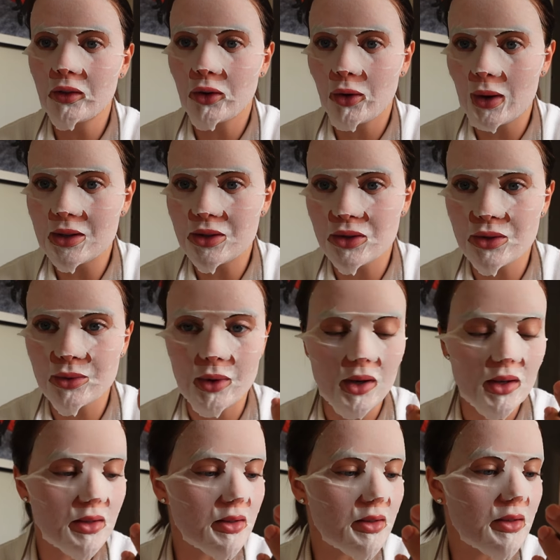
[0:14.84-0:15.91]
of the questions
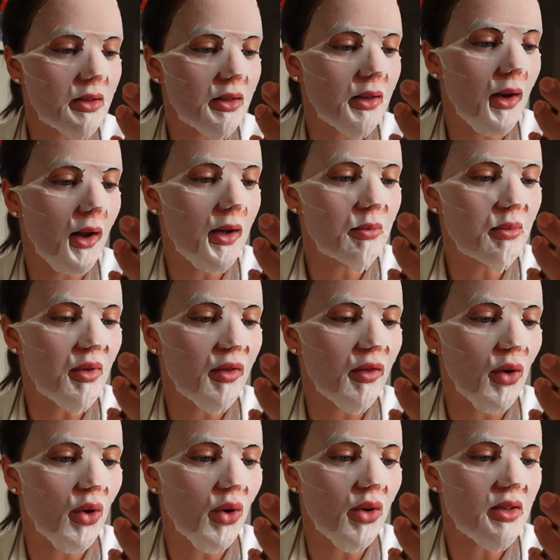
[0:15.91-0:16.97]
was, night
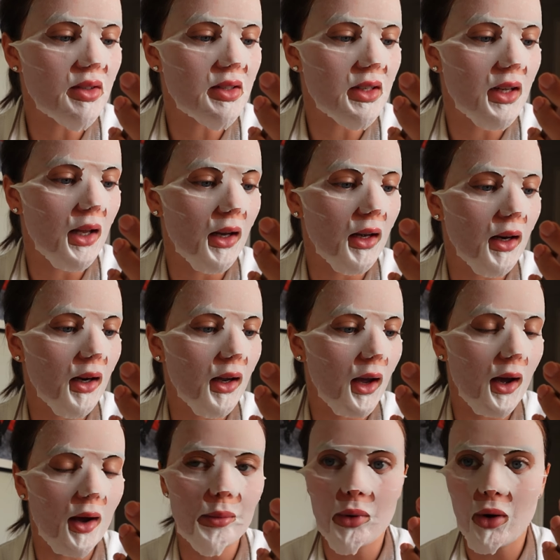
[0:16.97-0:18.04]
before skincare